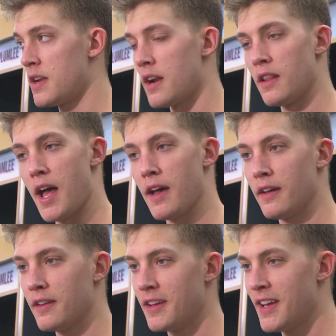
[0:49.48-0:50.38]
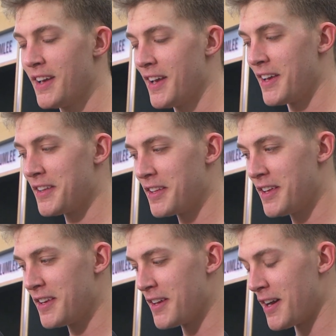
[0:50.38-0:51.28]
Not a lot.
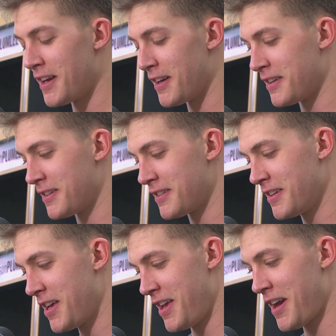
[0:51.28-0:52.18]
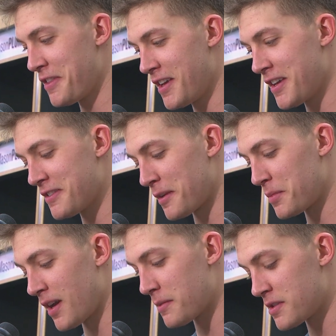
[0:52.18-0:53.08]
I think he
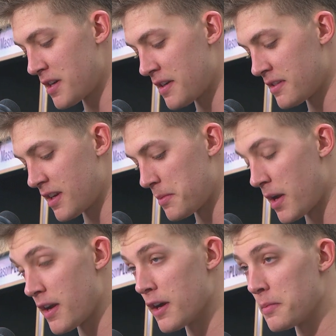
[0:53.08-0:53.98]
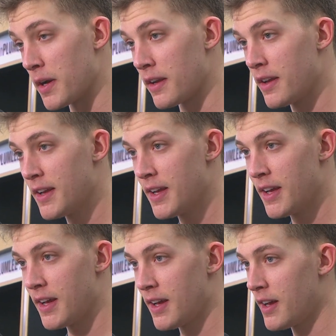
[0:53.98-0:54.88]
sometimes tries to get in my ear, but
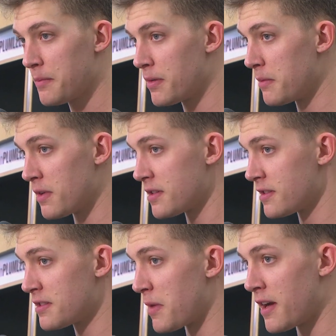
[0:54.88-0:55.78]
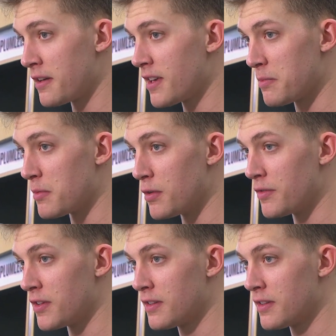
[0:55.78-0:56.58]
I pretty much just smile and keep him moving.